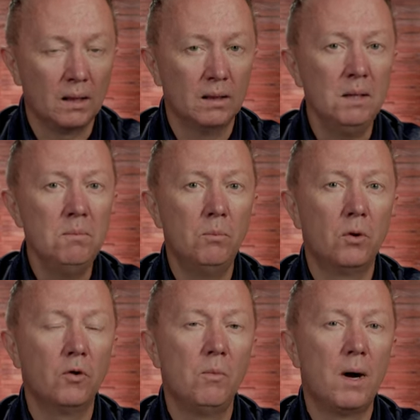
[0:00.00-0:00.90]
let me
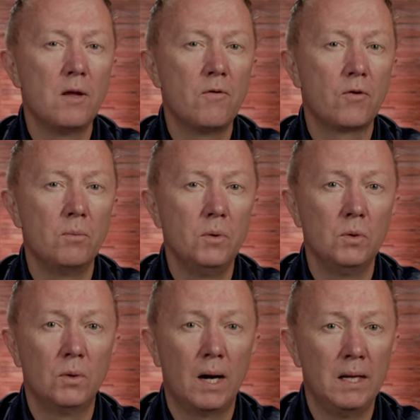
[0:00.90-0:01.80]
borrow money from
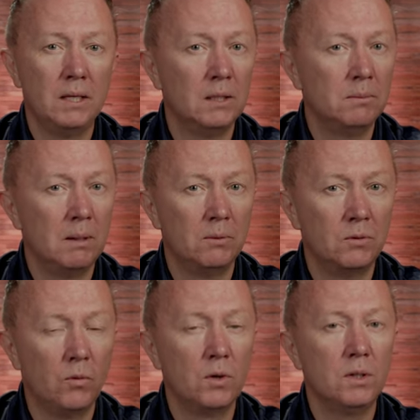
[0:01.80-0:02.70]
you. I need maybe
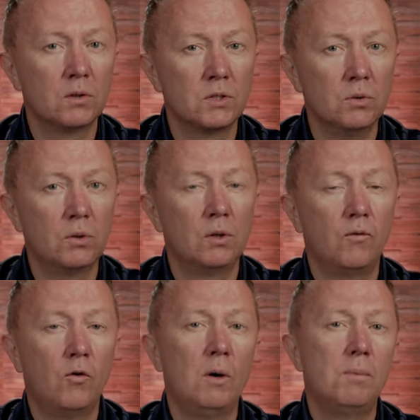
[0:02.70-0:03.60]
20 or 30 or
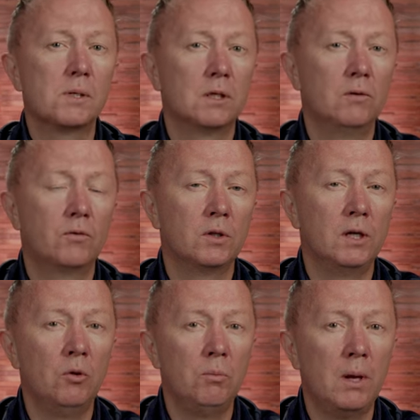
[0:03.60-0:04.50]
40% for
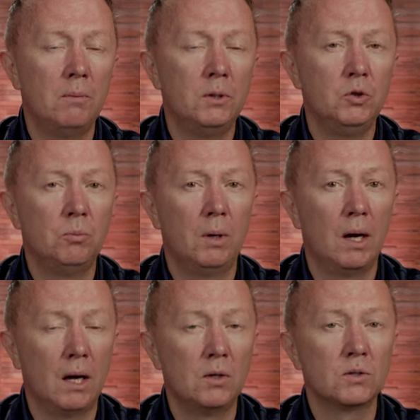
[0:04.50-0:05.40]
down payment to buy a
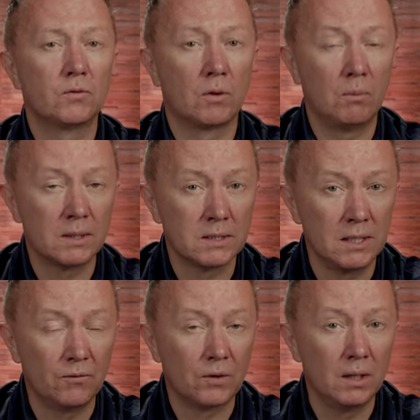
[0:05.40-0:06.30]
house for
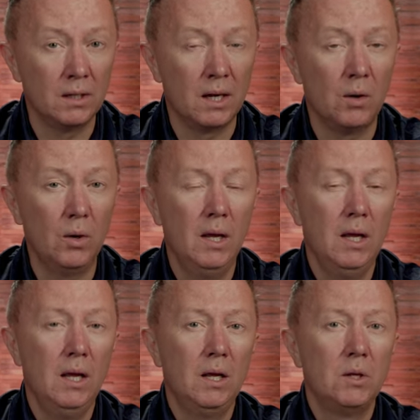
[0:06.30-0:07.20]
myself right now.
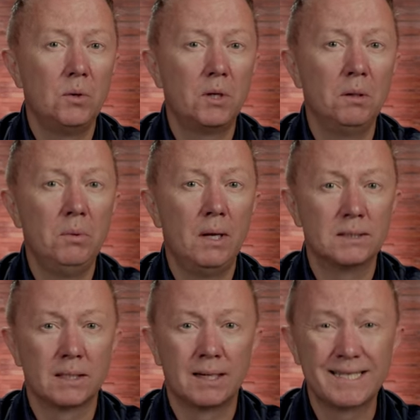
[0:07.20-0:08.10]
You can be
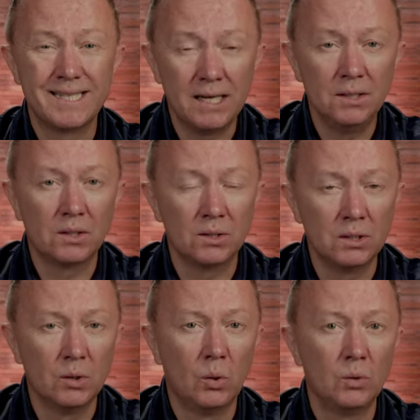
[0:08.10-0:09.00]
as a cosigner on
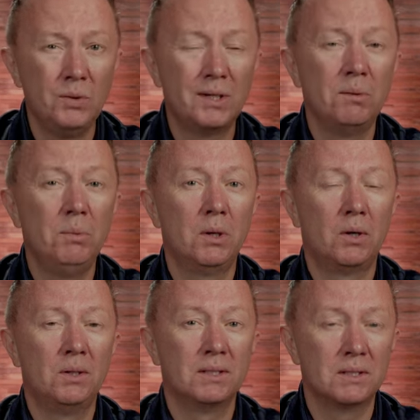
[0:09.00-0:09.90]
a loan. You can be
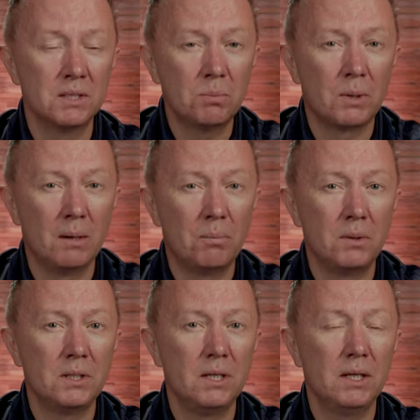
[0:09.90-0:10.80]
on this
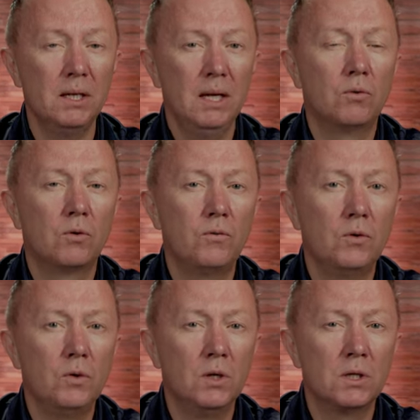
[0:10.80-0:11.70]
property for a
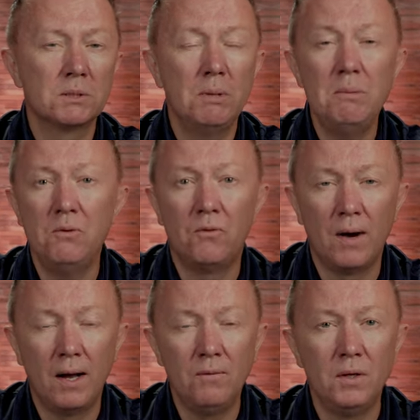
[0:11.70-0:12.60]
few years, maybe
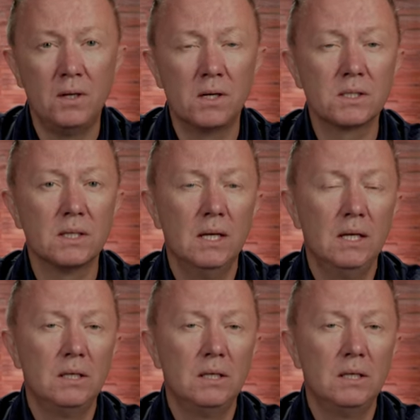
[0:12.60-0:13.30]
5 years,